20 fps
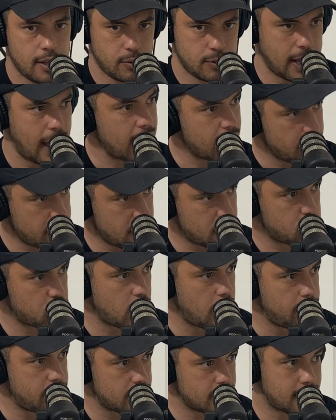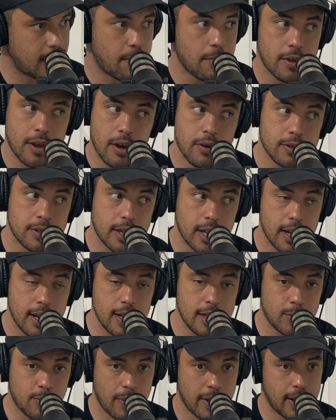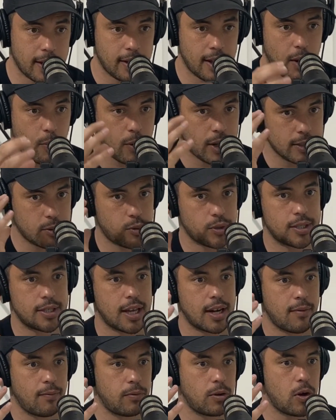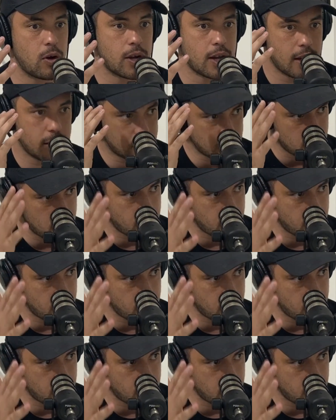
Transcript: there was an element of truth to some of those things. But like once we started vlogging,